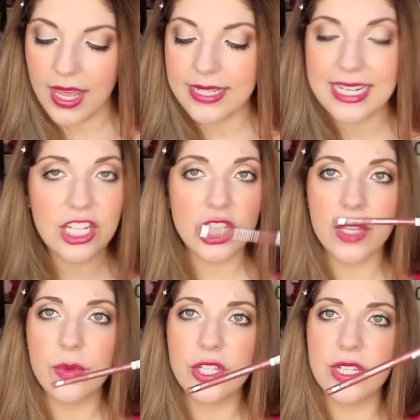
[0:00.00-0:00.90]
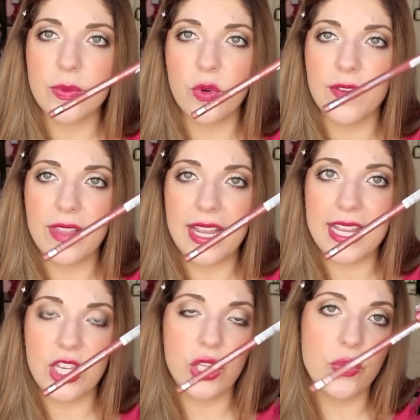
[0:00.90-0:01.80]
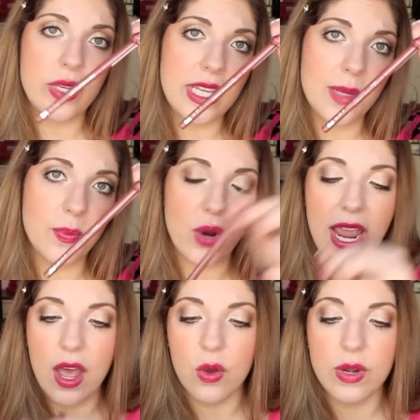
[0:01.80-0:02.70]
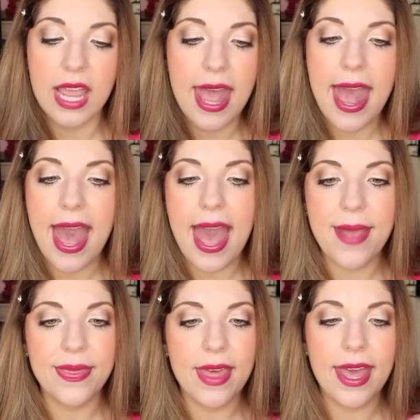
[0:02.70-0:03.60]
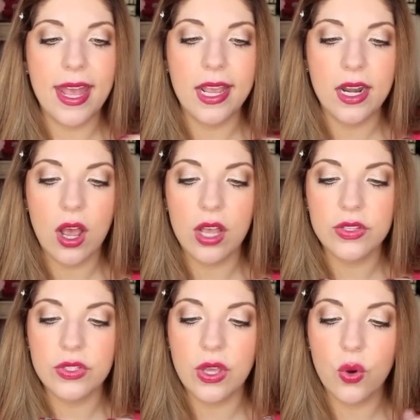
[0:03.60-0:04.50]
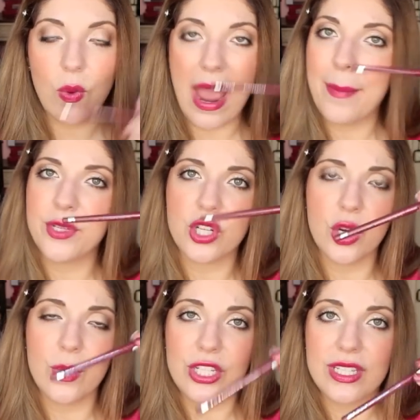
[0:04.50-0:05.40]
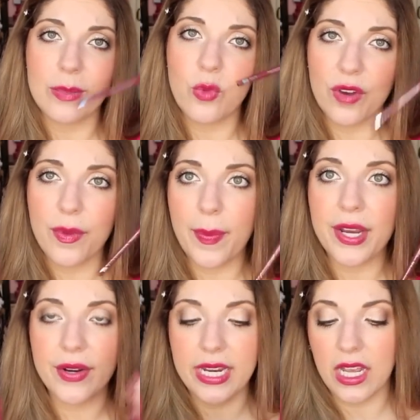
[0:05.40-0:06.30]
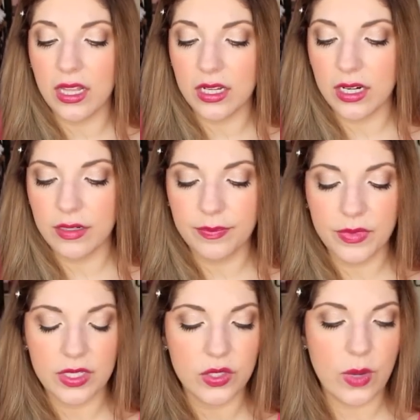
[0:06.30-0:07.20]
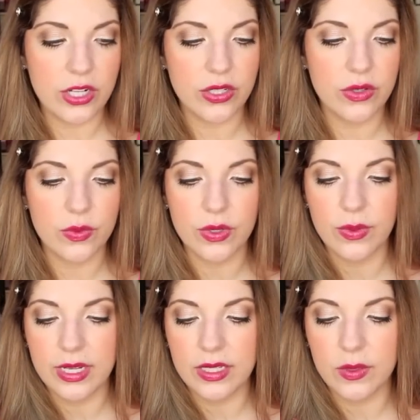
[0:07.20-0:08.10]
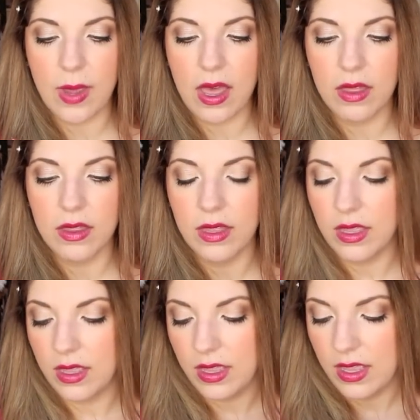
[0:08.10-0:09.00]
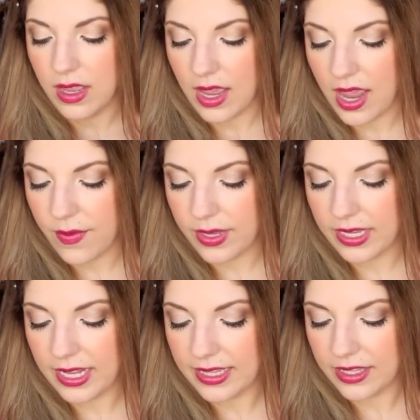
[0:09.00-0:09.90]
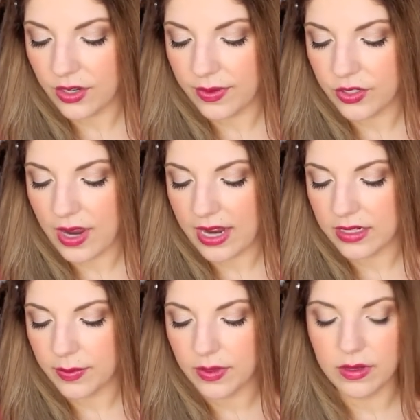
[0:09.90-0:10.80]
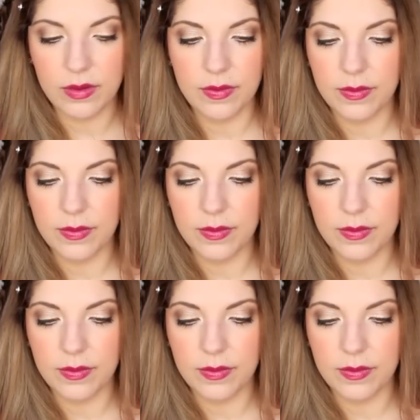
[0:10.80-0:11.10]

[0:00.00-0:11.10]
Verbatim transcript: Addiction, which is more of like a nudie brown, and then also Rapture, which is more of a berry color. I'll swatch those real quick as well. I really like that they're retractable.